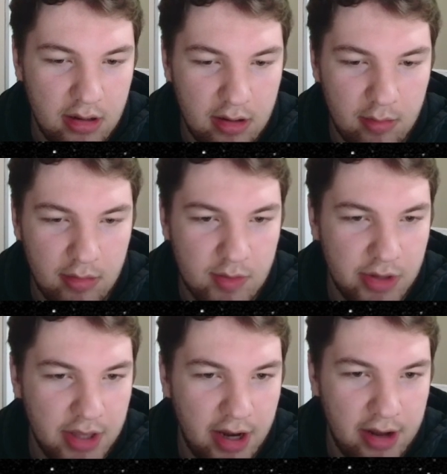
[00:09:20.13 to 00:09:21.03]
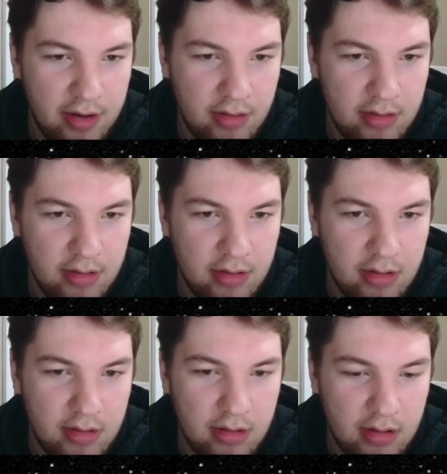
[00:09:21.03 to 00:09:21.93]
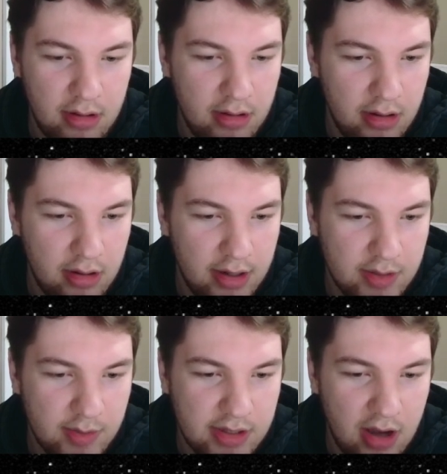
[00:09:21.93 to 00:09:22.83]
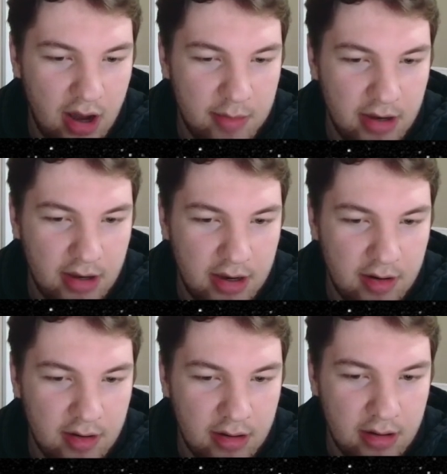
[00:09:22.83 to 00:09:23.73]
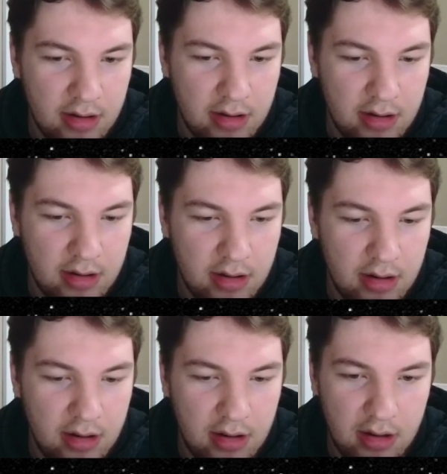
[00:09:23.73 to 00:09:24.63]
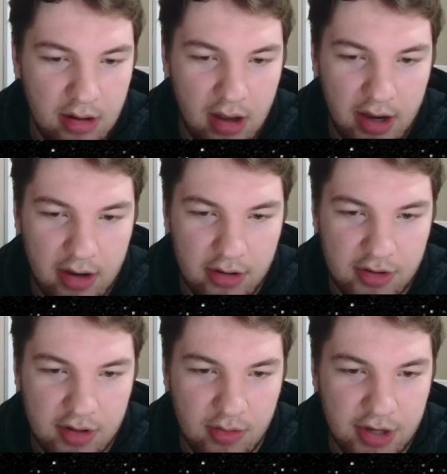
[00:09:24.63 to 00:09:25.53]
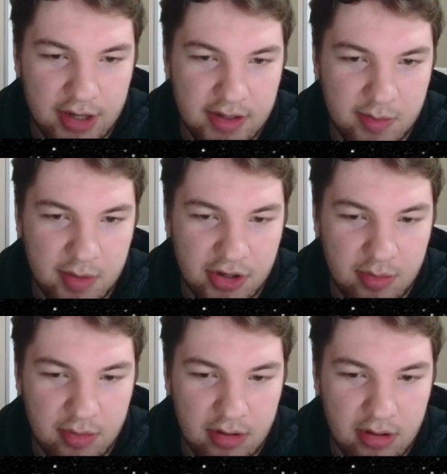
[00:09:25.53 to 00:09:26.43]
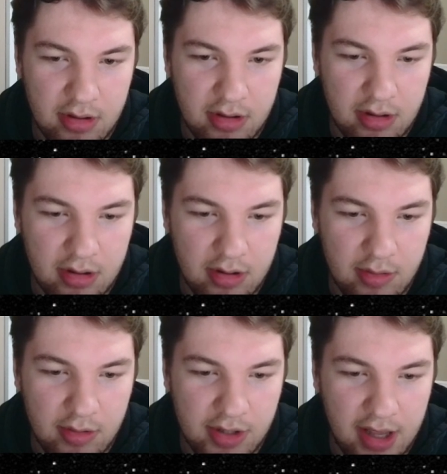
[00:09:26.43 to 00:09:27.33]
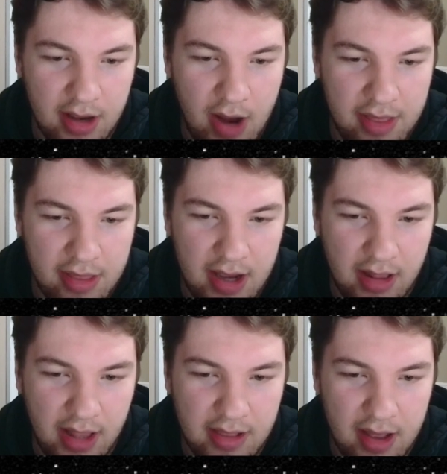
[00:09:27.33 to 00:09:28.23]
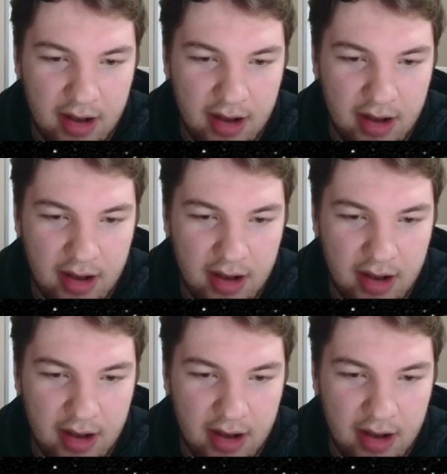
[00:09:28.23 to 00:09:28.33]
Let's bring the knight out. All right, so he's copying here. I could just go chase this bishop, which I think I like that.